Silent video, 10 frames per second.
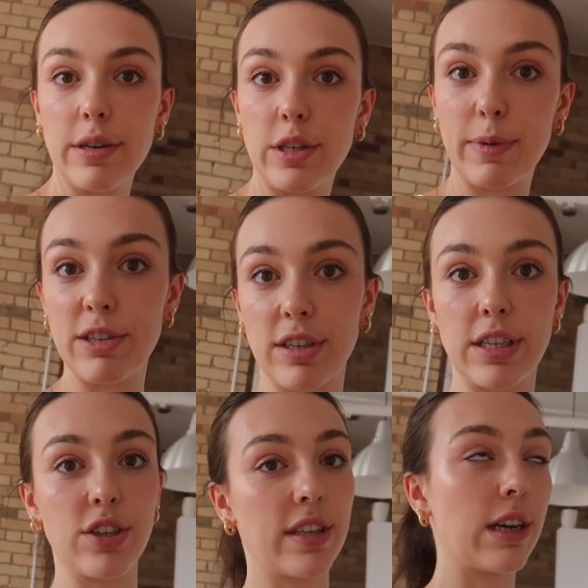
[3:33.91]
is
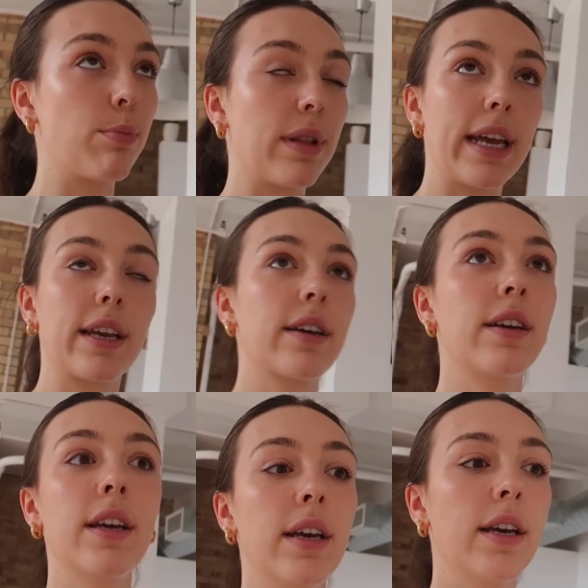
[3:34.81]
basically just like a blank
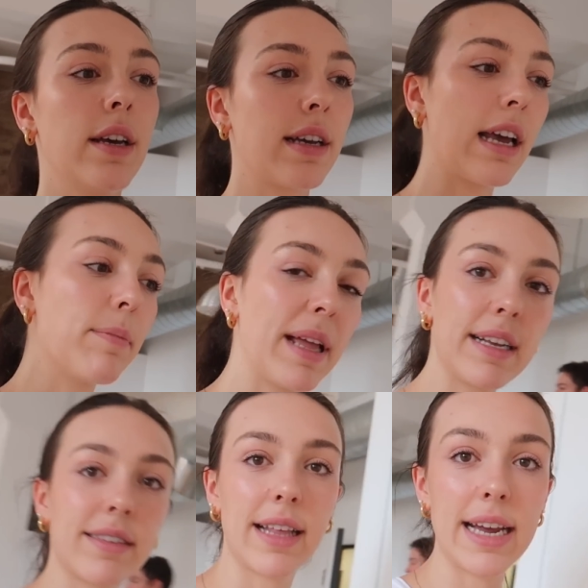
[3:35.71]

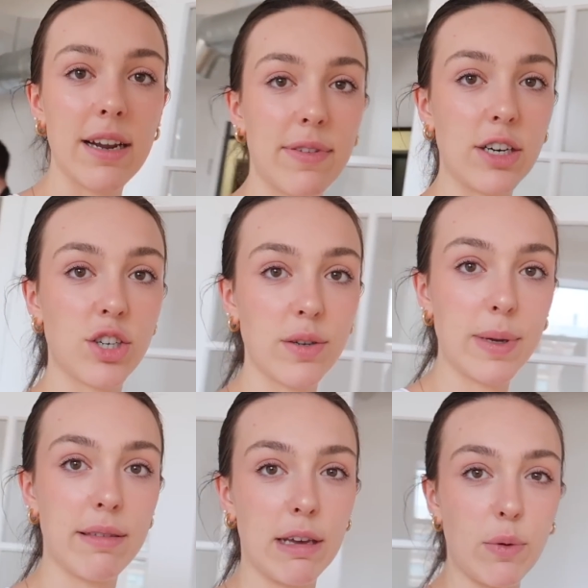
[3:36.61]
slate. Eventually
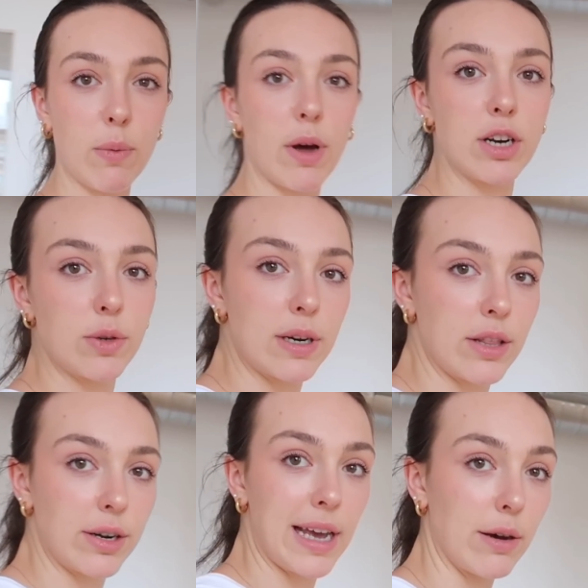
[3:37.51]
we think we want to do
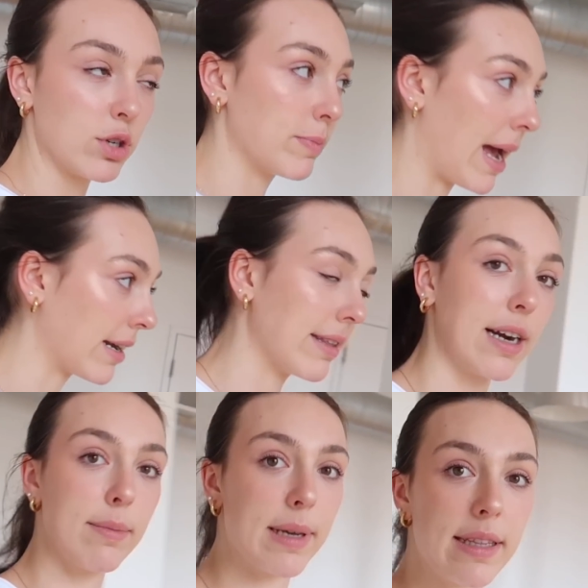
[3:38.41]
another couch back
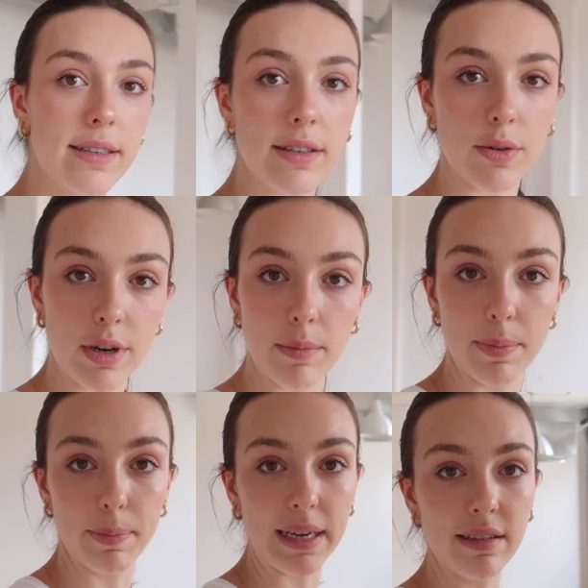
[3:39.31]
there, but this is going
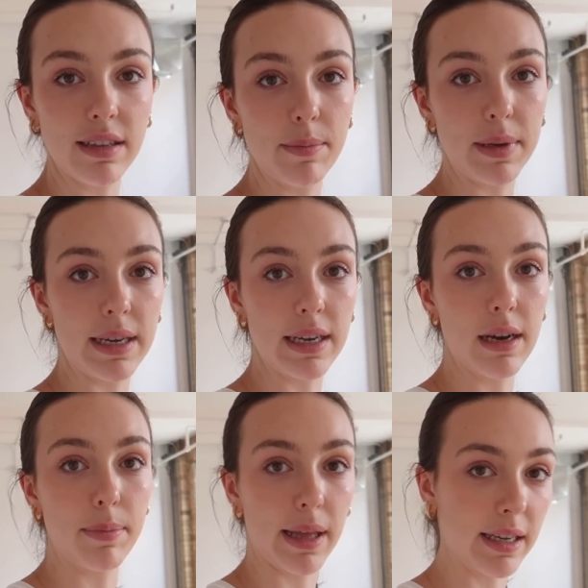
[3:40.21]
to basically be
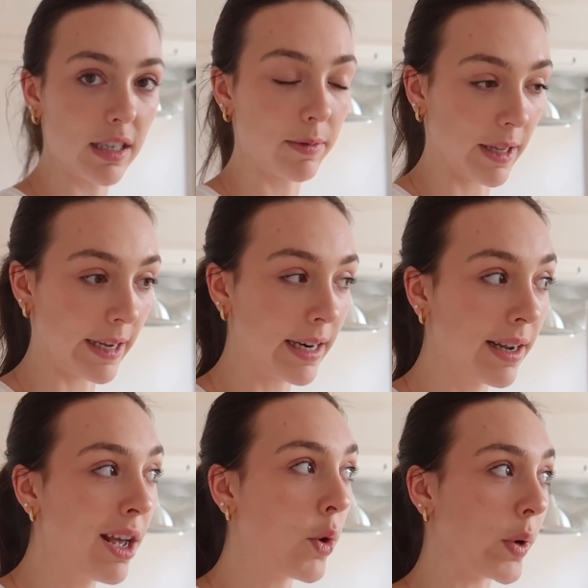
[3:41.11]
a blank
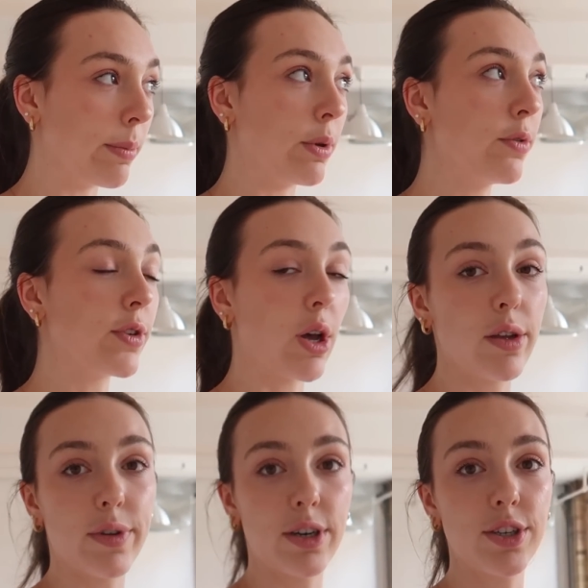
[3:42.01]
slate. We moved all
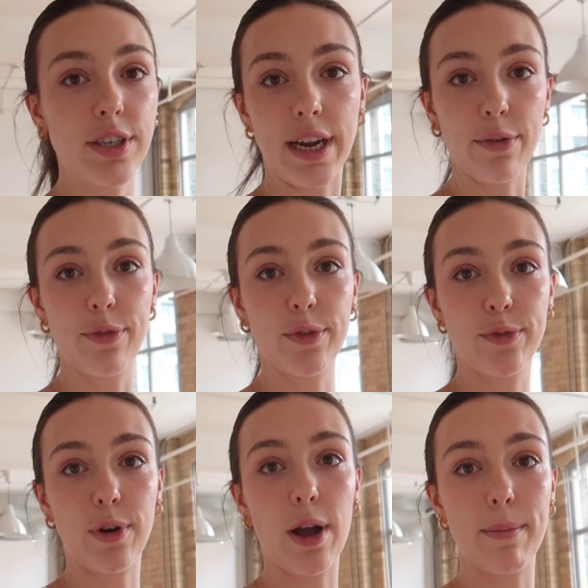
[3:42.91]
of our stuff
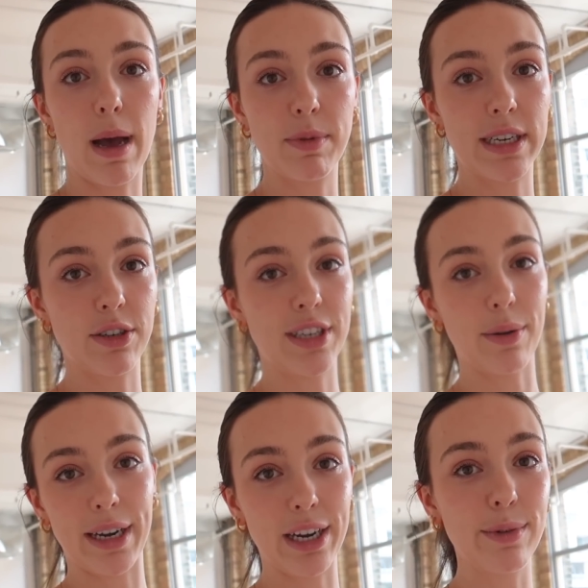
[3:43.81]
from upstairs
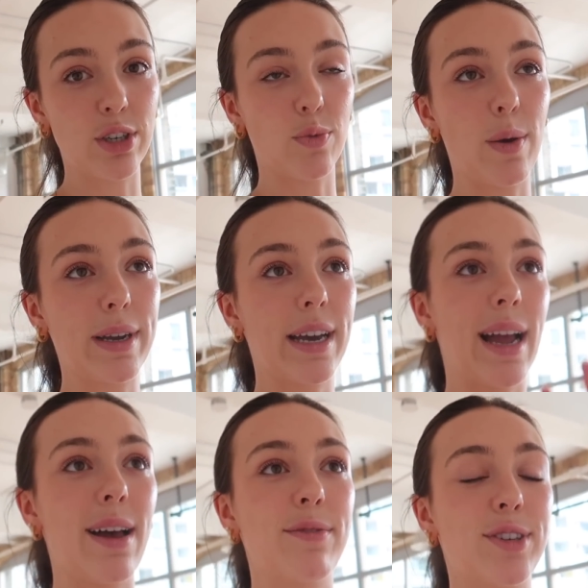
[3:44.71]
down here, which is why we kind
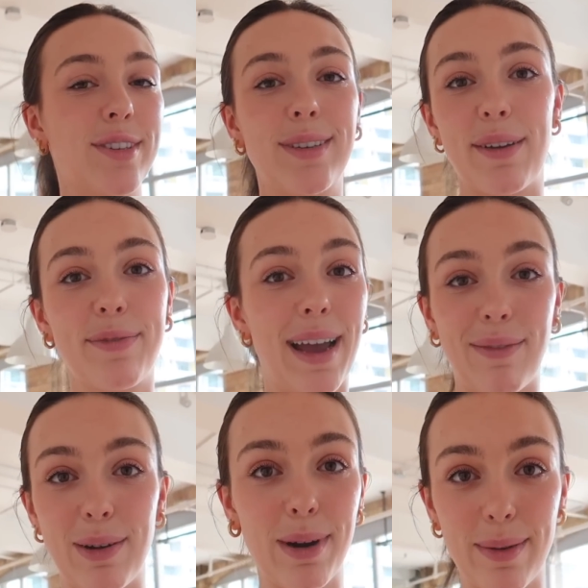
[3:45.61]
of have just stuff
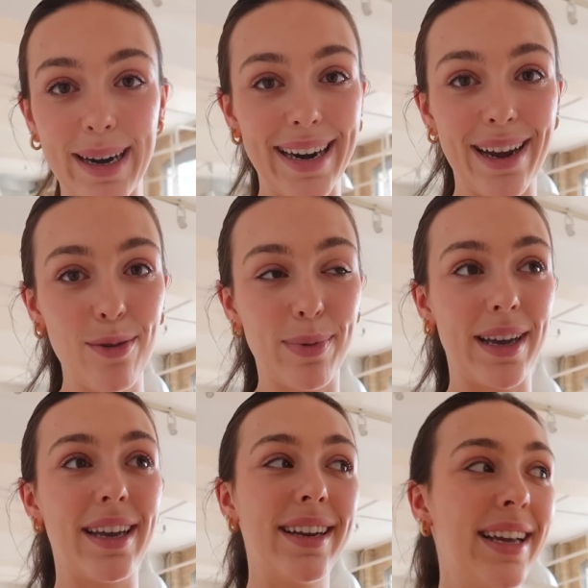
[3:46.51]
everywhere right now,
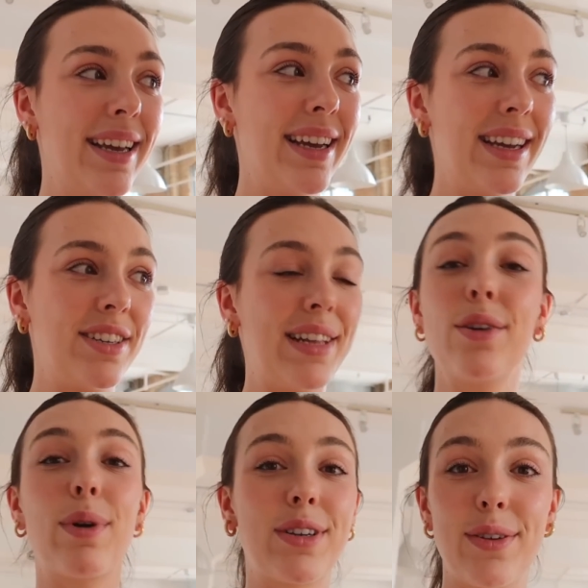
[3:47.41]
but just in
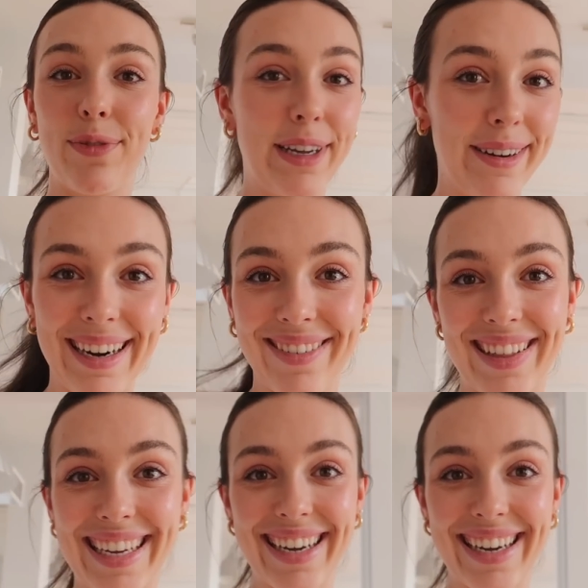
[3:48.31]
the works of figuring everything